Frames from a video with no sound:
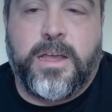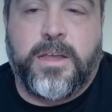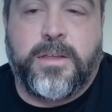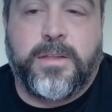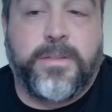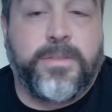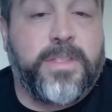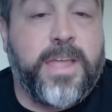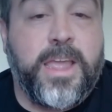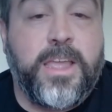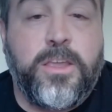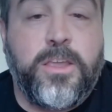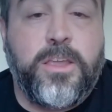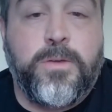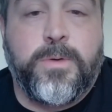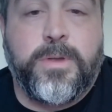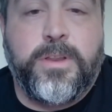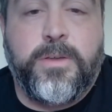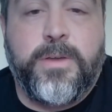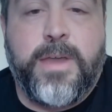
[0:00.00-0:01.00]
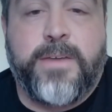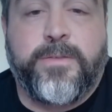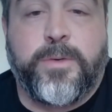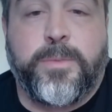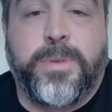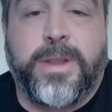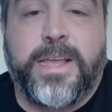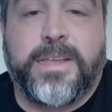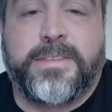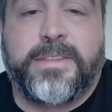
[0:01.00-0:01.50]
Thank you, and you have a
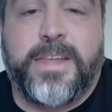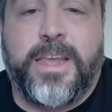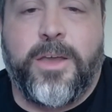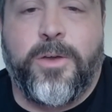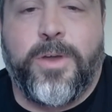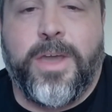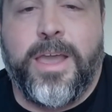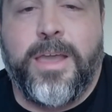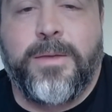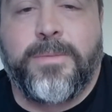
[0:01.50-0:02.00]
blessed day, okay?